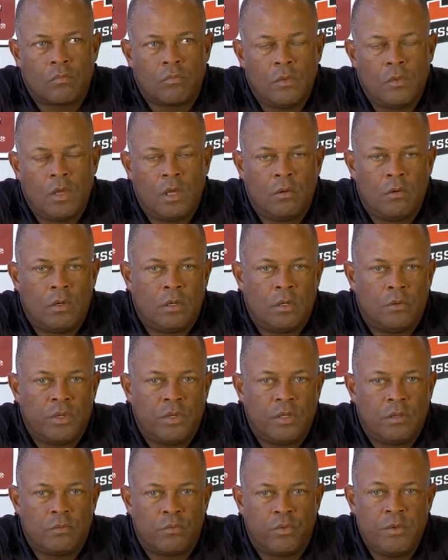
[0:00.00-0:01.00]
Yeah, well,
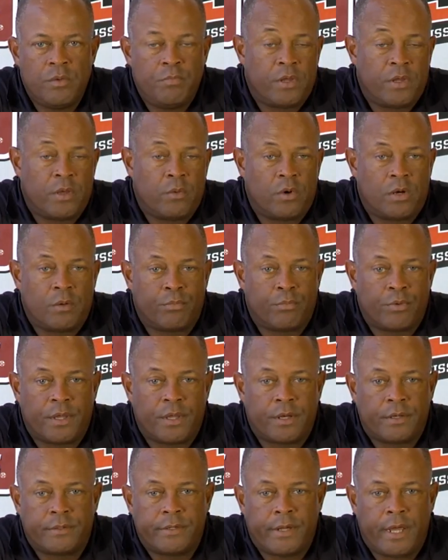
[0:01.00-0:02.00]
we, we play one
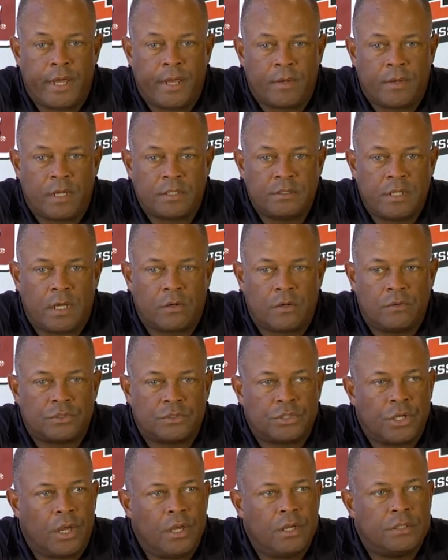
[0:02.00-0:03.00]
play at a time. That's not going
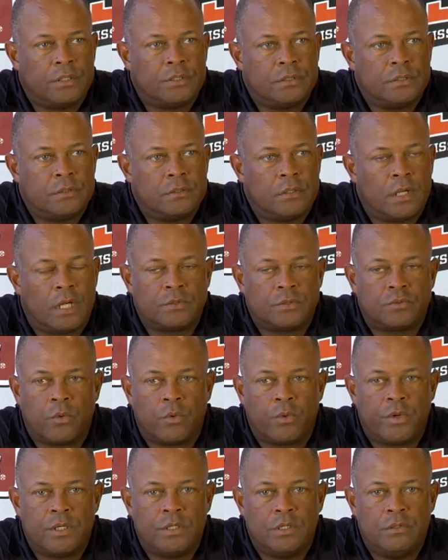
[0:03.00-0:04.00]
to change. Yeah. That's what
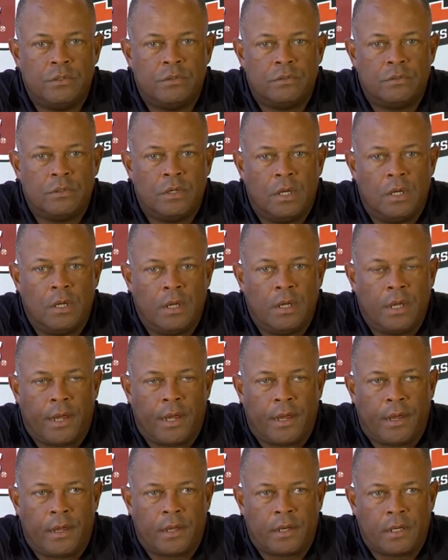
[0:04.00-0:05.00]
we do.
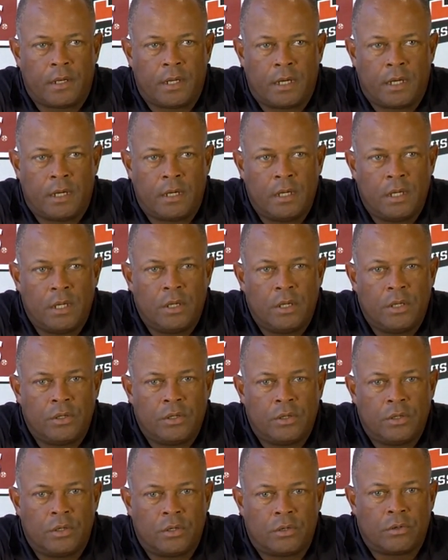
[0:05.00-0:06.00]
And, uh,
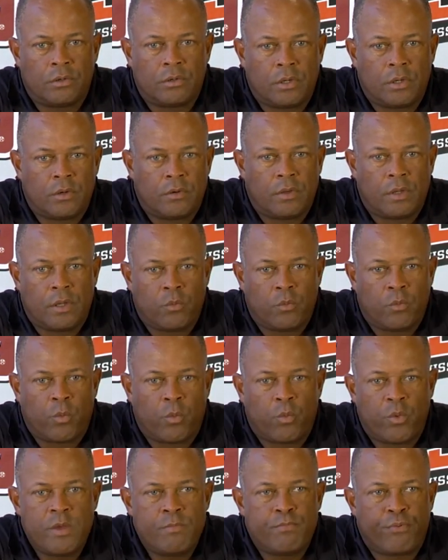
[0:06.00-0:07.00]
you know,
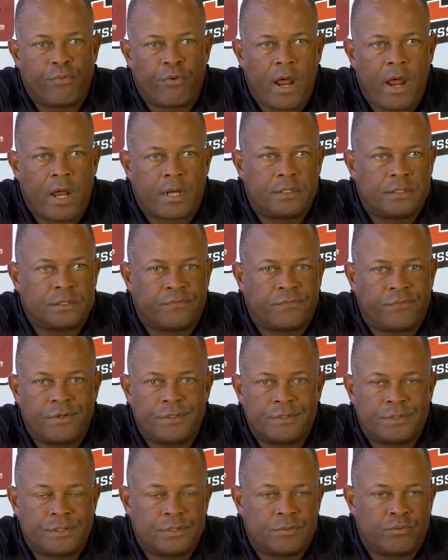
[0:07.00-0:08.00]
when we practice, for
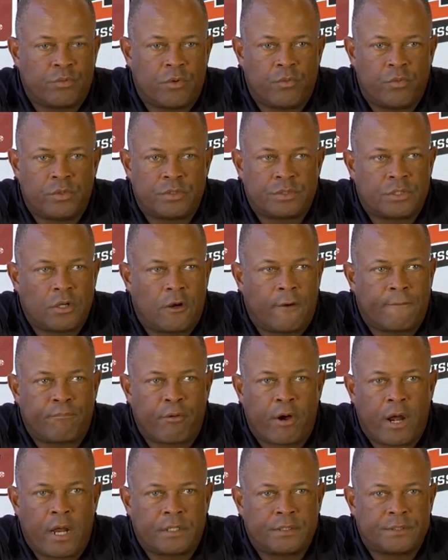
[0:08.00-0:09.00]
instance, we'll start
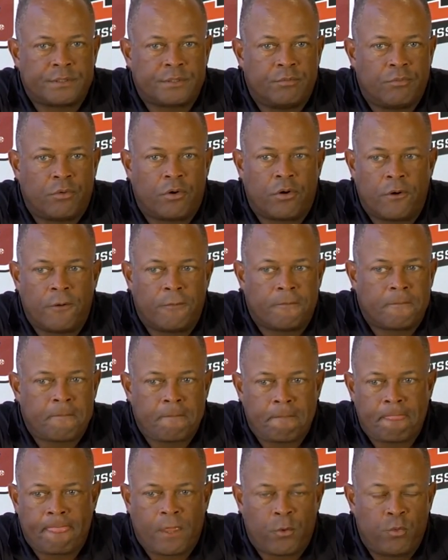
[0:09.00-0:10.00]
practice tomorrow.
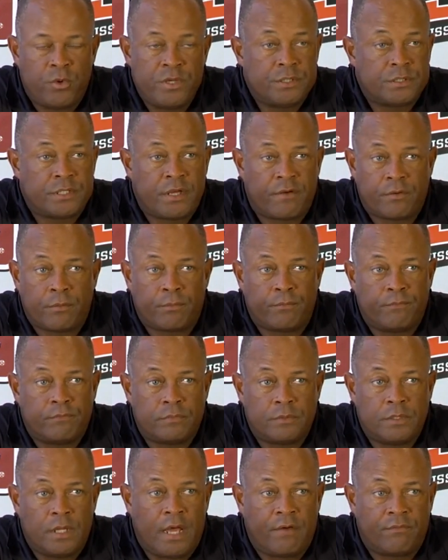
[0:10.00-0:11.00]
We just have
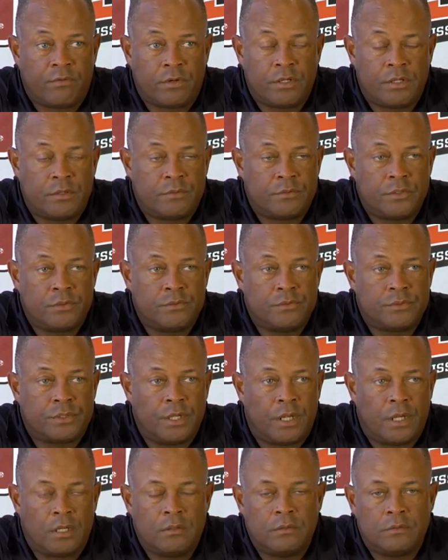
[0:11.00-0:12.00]
to have a good
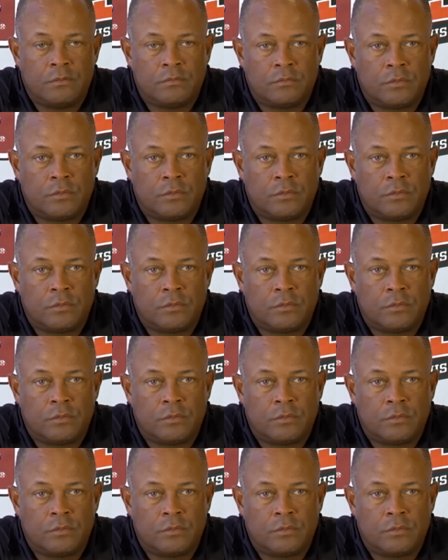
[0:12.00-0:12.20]
Tuesday.